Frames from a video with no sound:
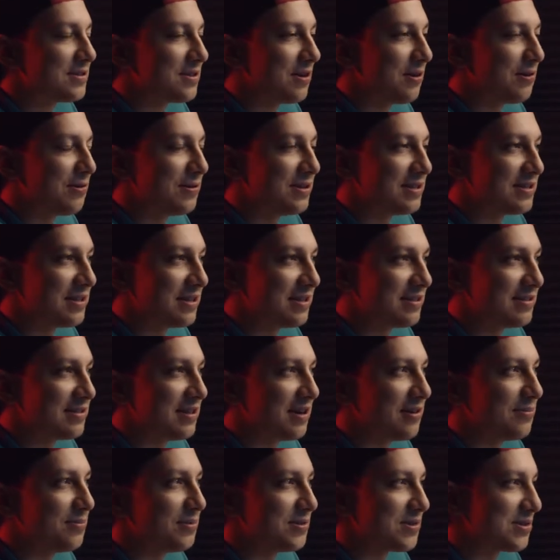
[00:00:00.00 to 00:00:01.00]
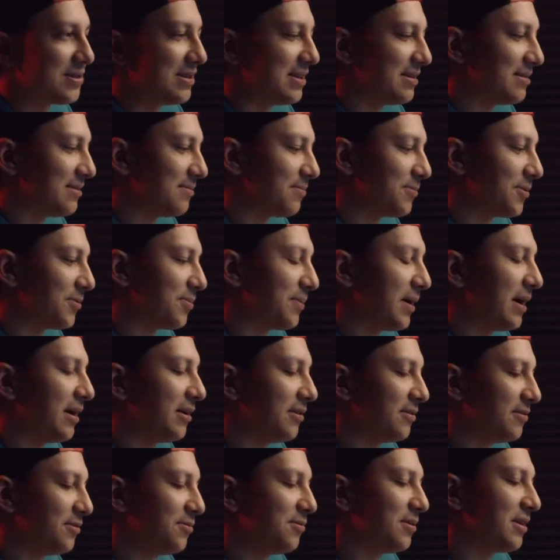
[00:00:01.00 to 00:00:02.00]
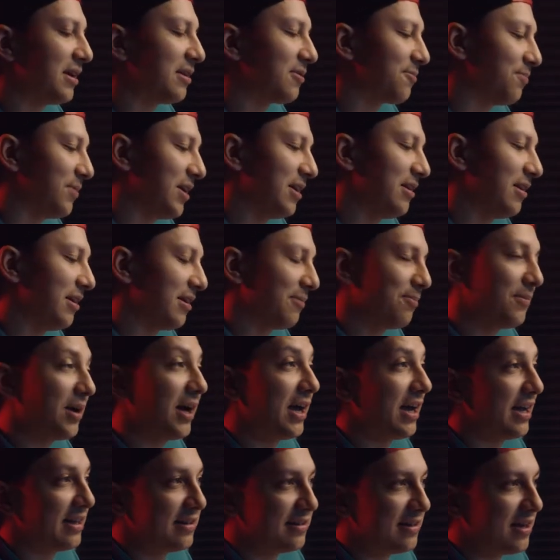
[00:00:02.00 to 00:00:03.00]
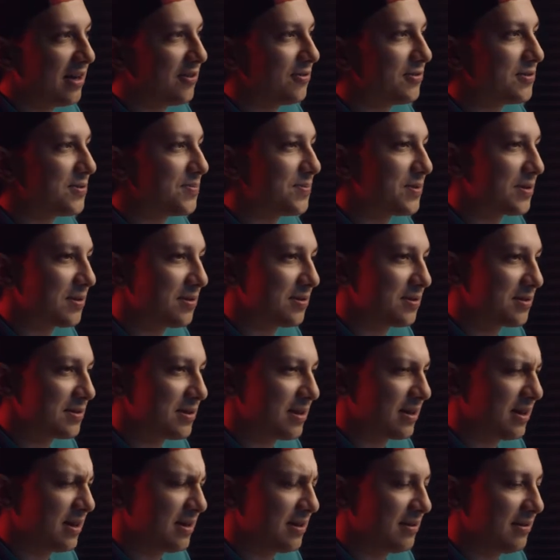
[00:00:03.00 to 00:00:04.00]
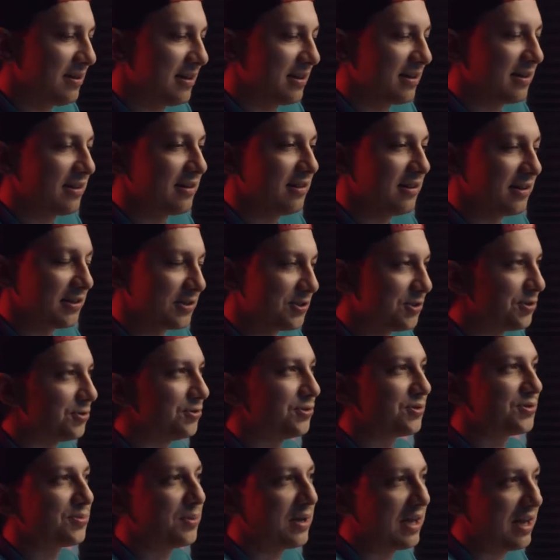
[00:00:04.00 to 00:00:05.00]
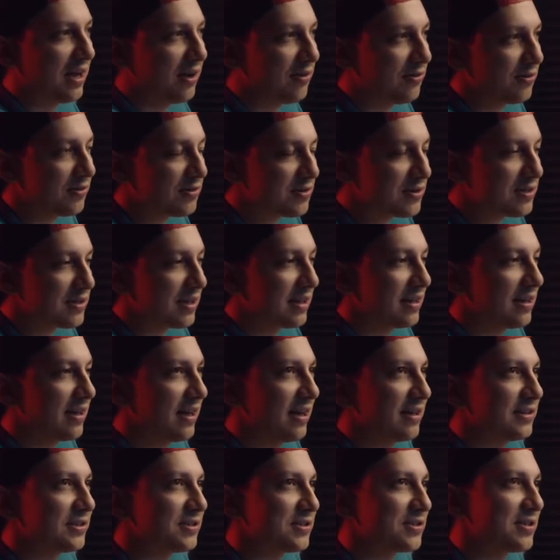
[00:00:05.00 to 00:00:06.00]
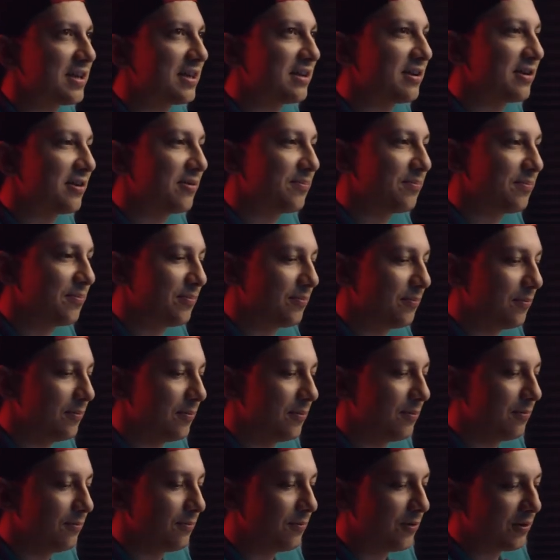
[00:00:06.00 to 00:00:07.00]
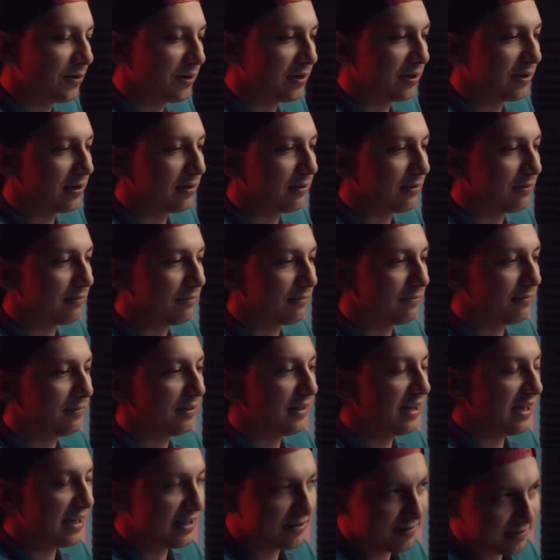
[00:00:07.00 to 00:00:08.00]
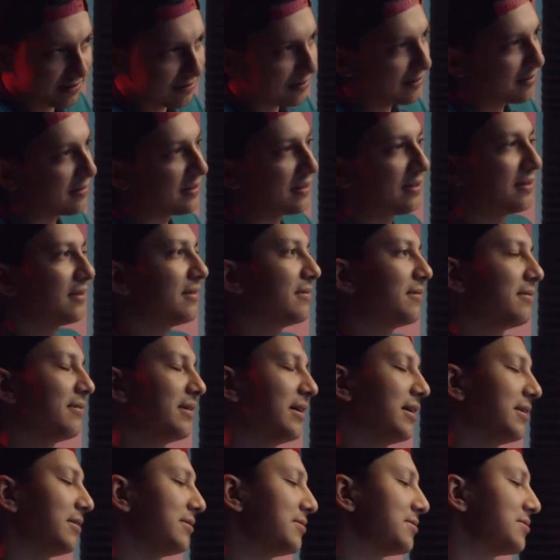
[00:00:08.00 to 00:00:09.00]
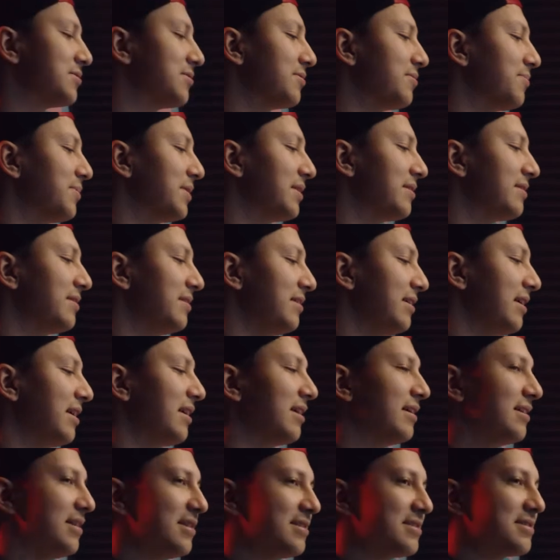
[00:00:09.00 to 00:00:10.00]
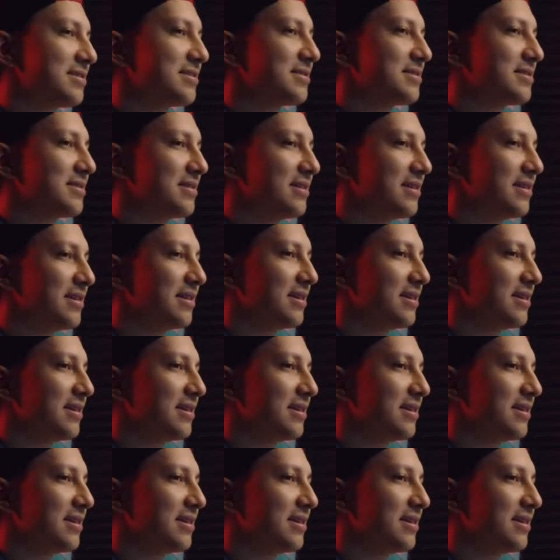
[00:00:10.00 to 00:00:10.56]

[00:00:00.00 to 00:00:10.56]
so it's a terrible sleeping routine. I do get my 8 hours because I can like choose my hours, and I just end up working later than I used to. But yeah, that's